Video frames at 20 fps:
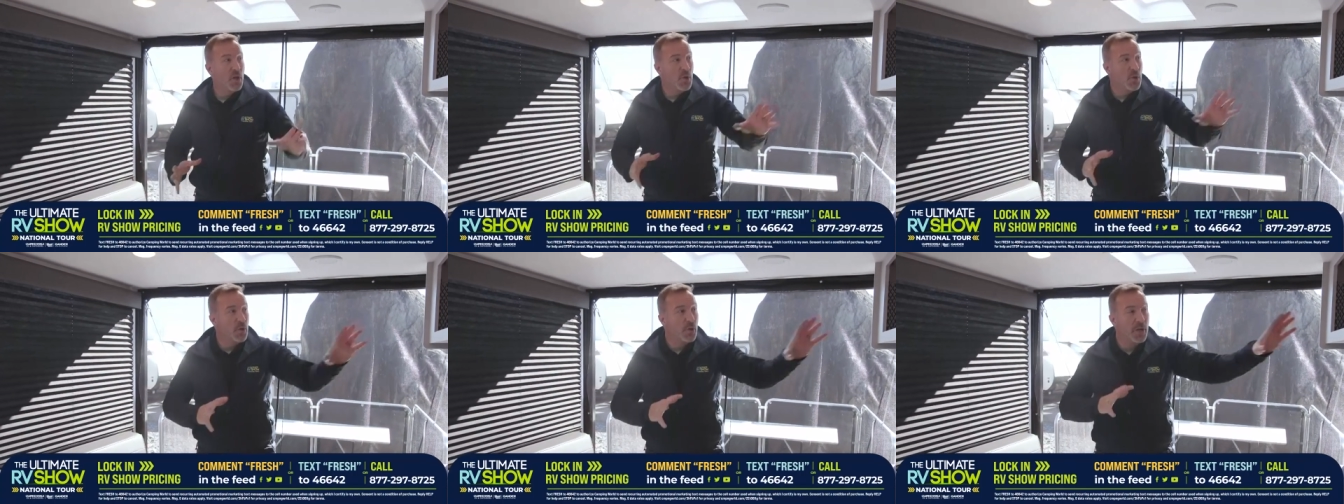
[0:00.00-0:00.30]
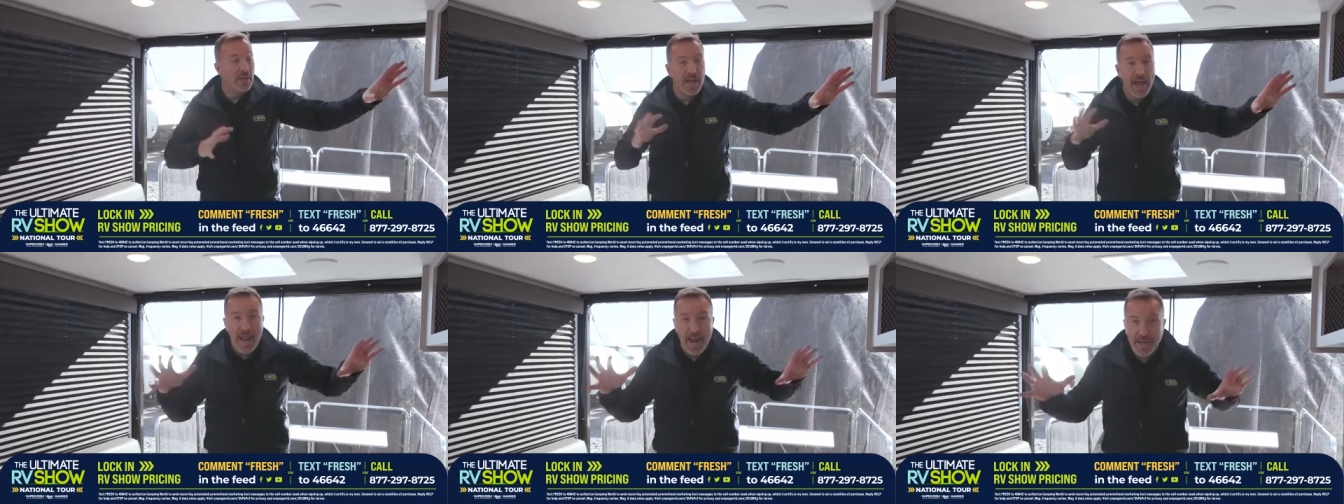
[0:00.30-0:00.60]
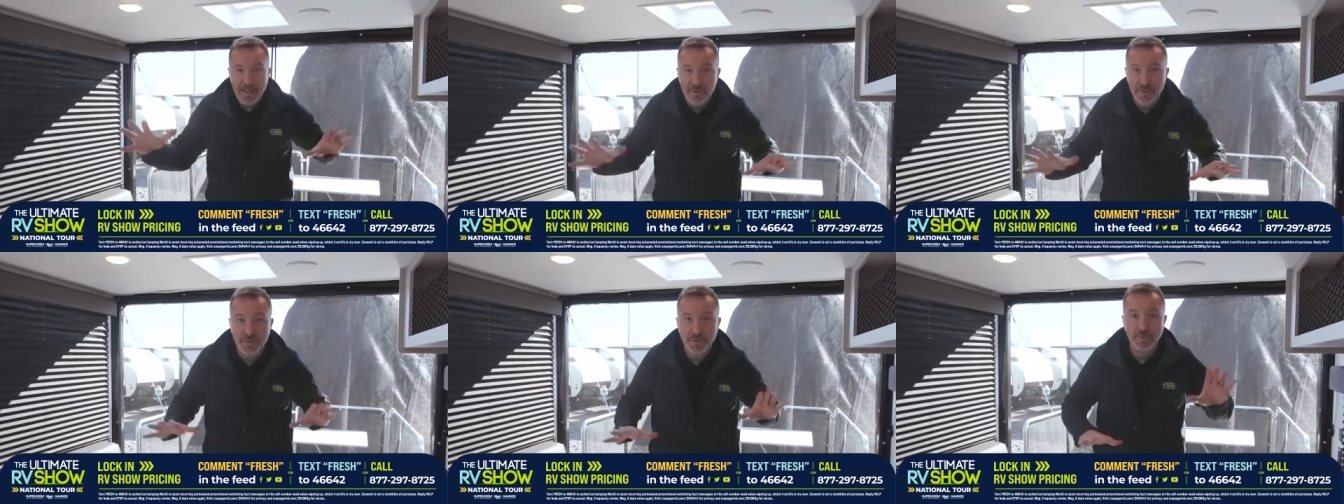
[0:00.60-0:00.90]
who can
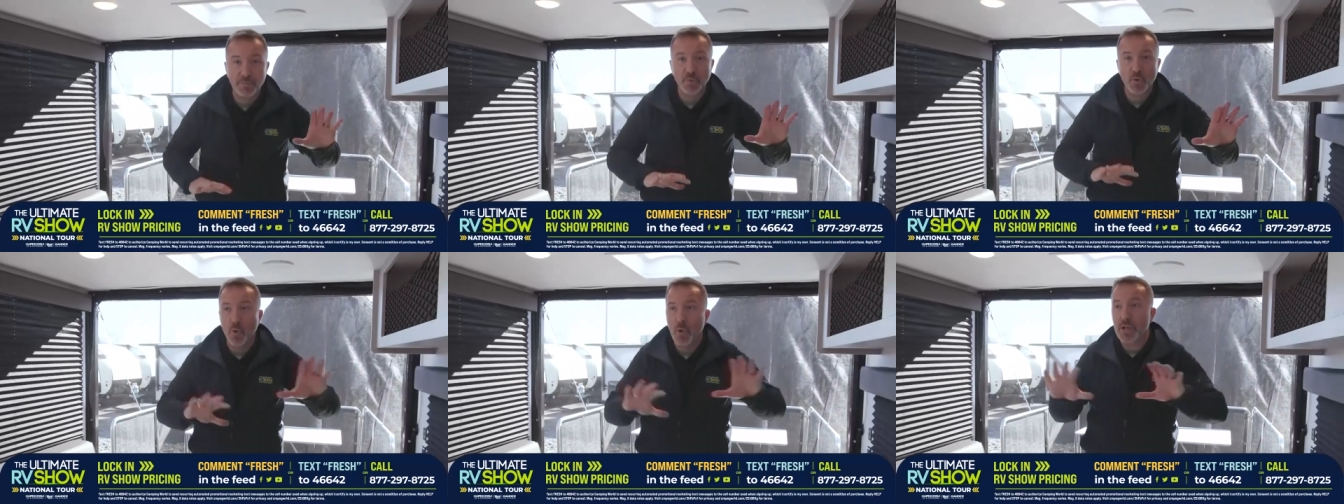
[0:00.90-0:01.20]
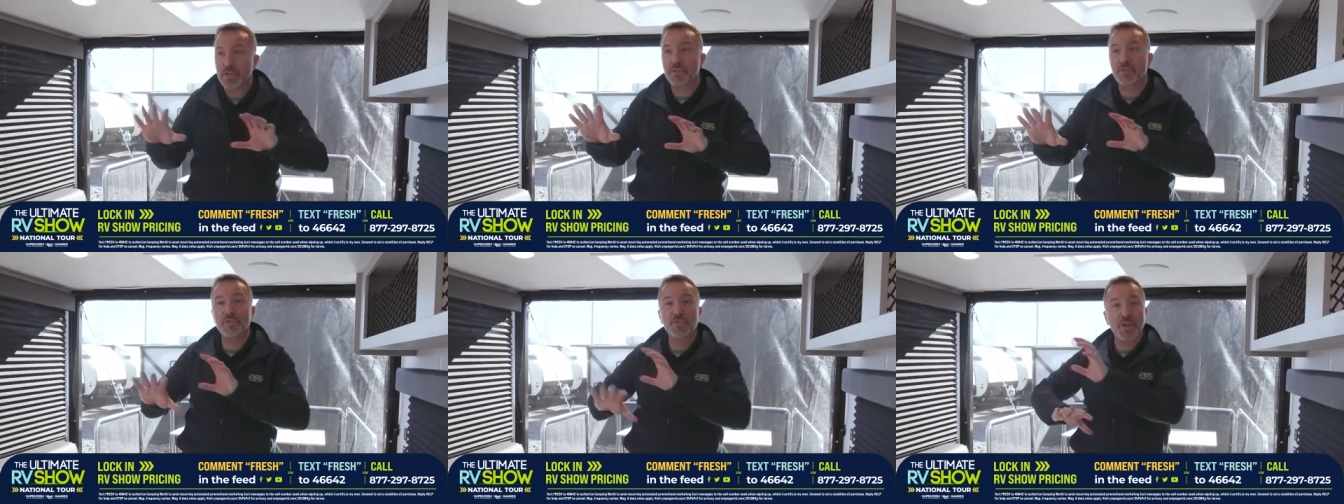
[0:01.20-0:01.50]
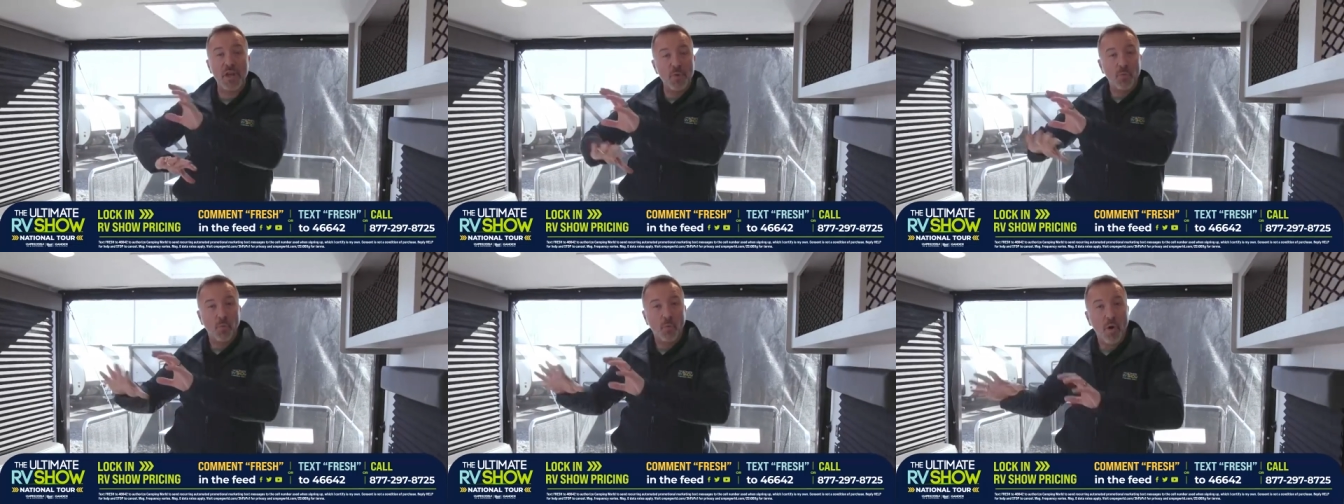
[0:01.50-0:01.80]
answer some questions
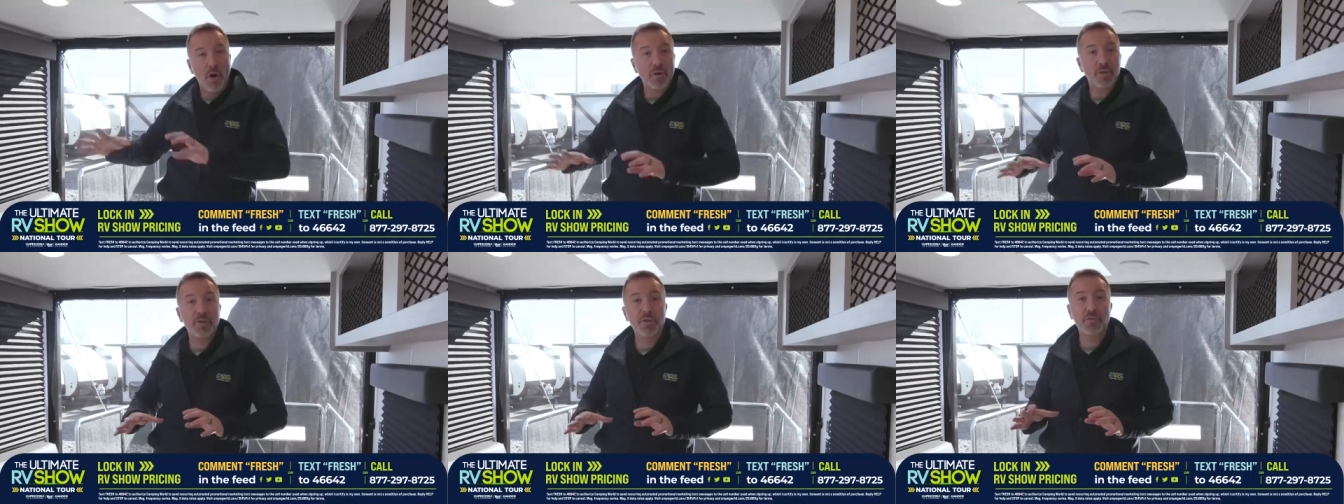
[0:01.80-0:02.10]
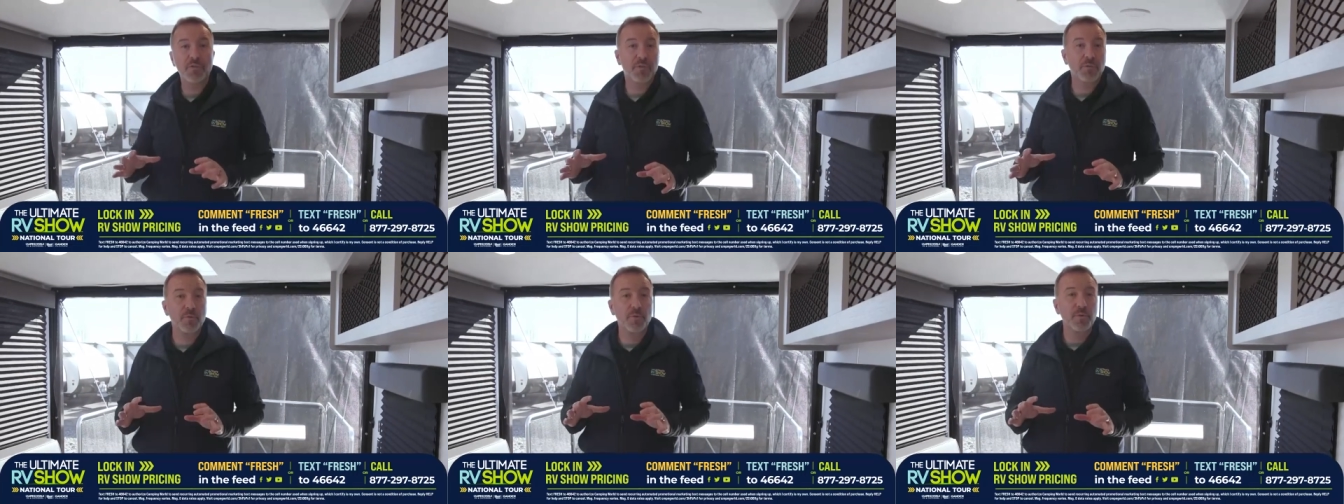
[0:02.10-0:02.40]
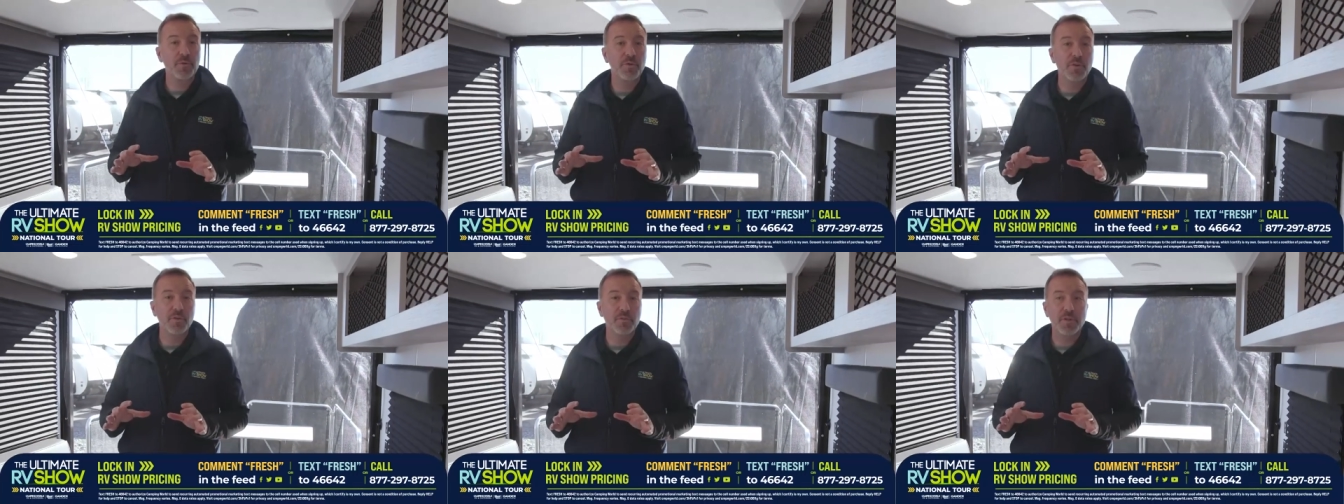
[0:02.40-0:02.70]
and walk you
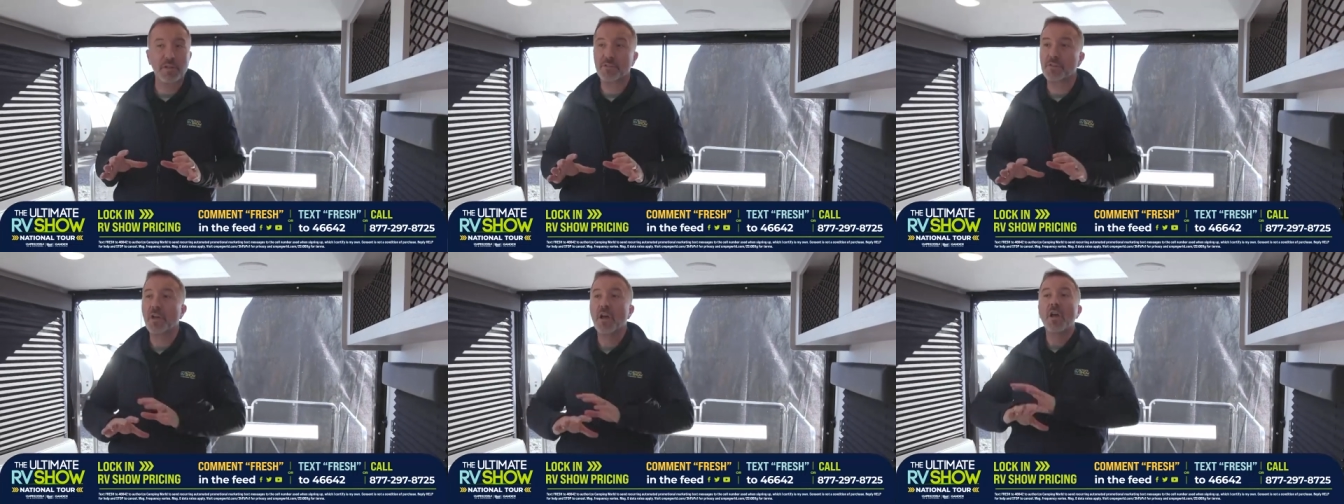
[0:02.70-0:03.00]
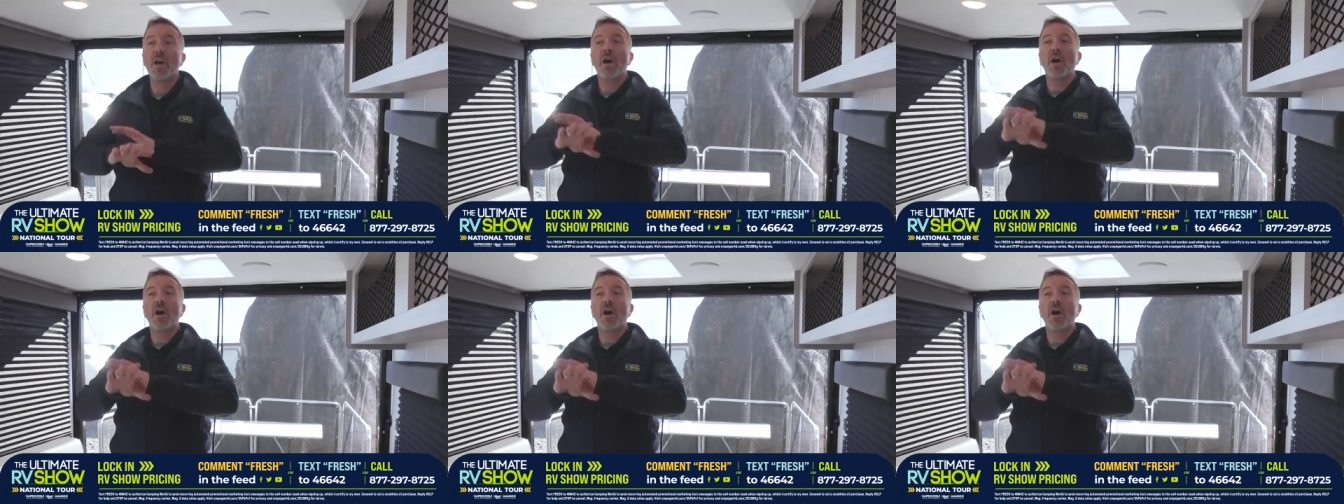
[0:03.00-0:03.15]
through units